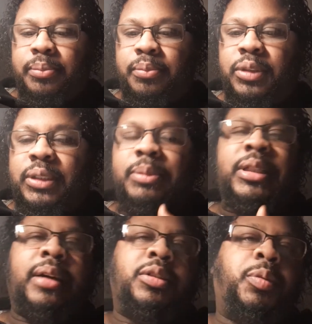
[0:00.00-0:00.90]

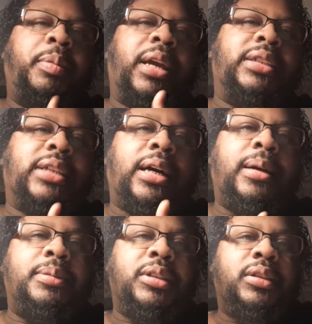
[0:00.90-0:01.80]
Sometimes we'll be at
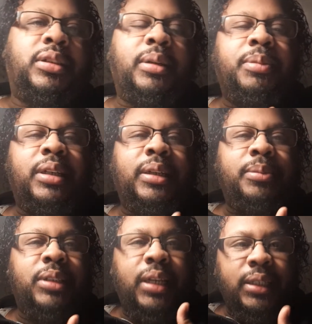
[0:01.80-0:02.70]
jobs and
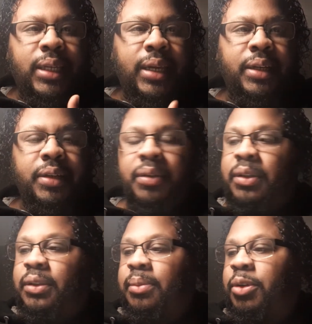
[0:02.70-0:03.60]
sometimes like that,
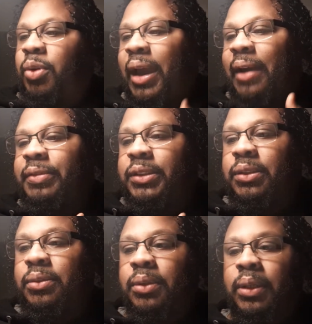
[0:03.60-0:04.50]
and you have
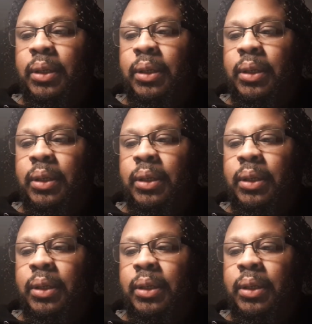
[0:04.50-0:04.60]
to